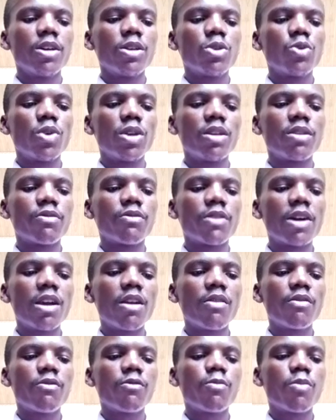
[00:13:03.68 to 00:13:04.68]

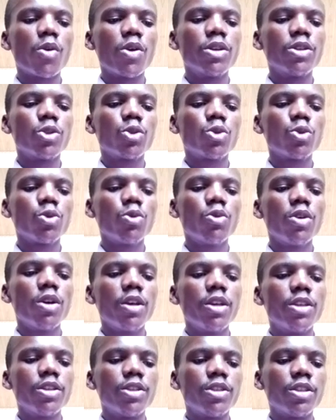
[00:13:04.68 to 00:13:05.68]

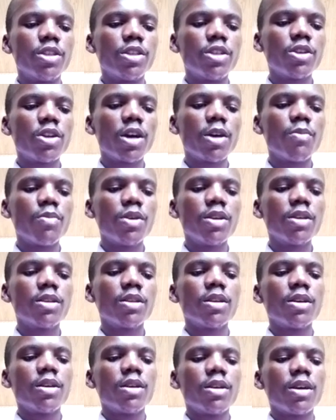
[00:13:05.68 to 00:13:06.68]
25.20, I mean,
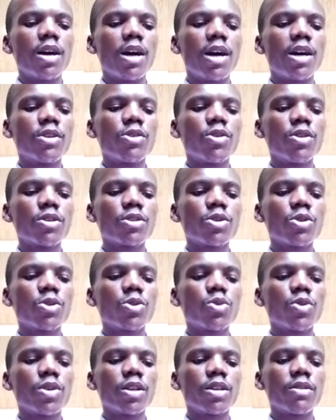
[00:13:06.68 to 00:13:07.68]
and also
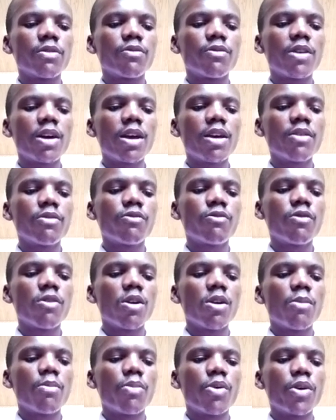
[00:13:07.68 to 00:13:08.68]

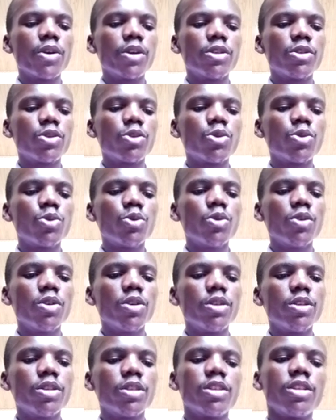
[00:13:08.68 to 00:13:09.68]

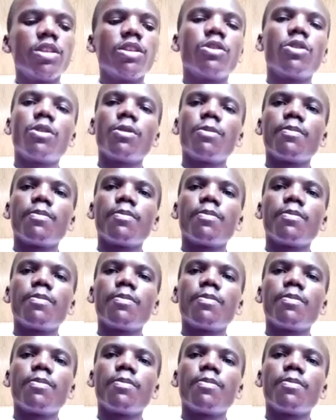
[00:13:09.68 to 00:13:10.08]
25.20.